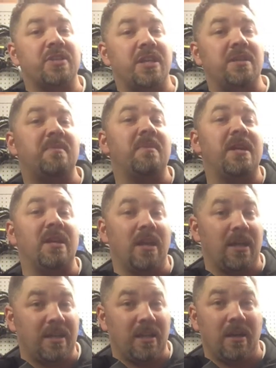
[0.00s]
which keeps
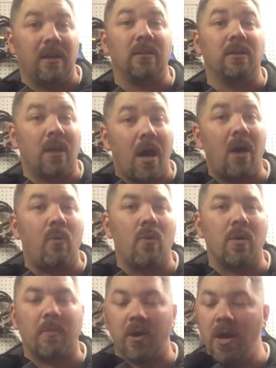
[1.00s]
me a lot
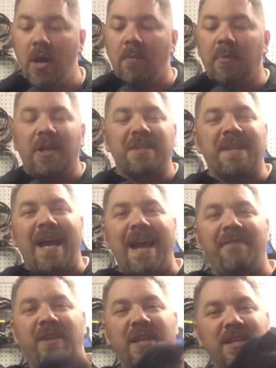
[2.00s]
warmer. Plus, I
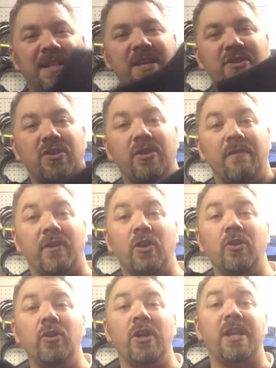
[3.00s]
have the addition of a
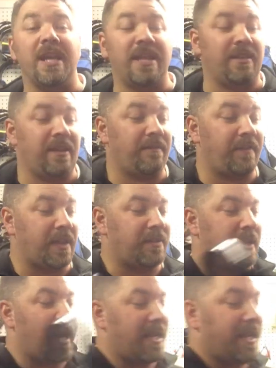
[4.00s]
hood in the
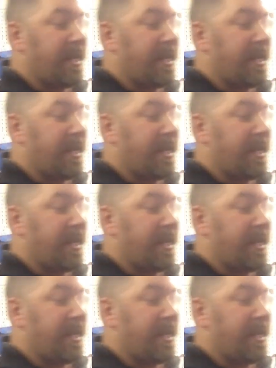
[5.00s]
event that I